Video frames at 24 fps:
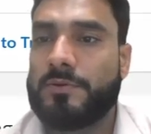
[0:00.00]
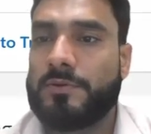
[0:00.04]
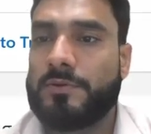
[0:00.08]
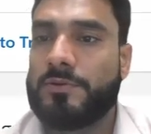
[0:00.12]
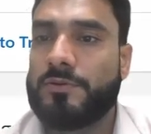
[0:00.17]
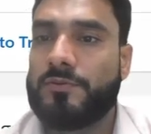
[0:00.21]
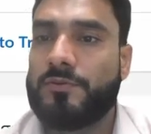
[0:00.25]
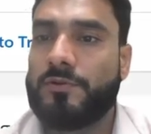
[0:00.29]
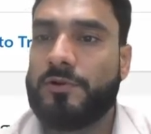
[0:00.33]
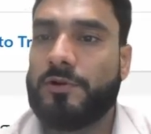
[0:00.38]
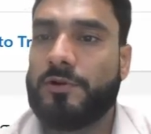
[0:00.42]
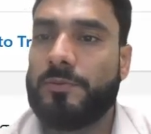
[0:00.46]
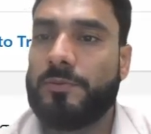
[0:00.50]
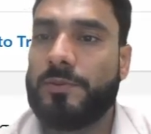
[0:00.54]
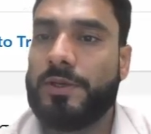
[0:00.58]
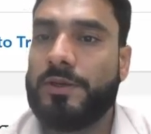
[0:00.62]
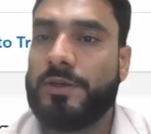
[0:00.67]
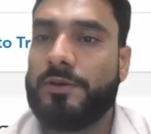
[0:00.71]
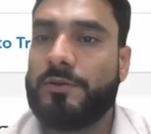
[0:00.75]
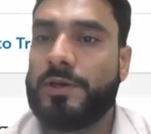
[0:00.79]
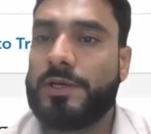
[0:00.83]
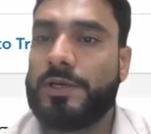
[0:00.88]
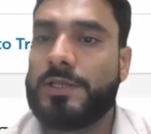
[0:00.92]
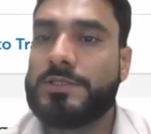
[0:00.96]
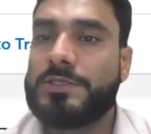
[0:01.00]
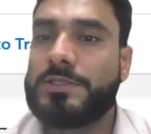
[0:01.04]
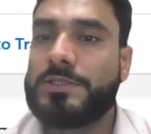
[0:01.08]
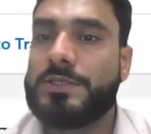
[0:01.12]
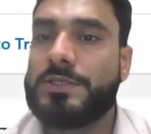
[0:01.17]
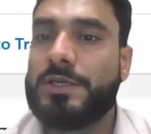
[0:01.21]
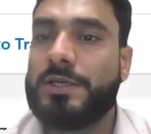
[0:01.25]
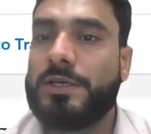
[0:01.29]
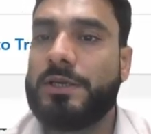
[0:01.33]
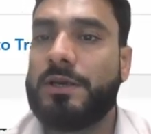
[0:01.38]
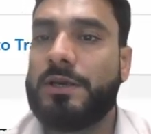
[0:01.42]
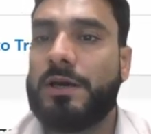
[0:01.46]
So for me, you can
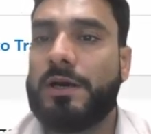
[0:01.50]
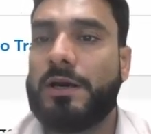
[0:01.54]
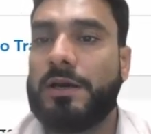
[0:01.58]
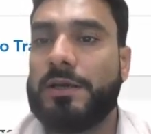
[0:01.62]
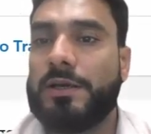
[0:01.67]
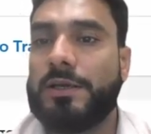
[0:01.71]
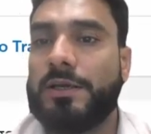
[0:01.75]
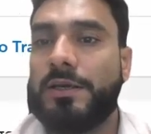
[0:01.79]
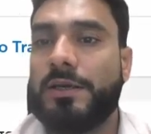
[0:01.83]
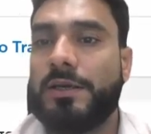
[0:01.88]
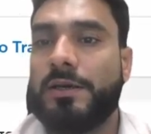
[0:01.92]
see I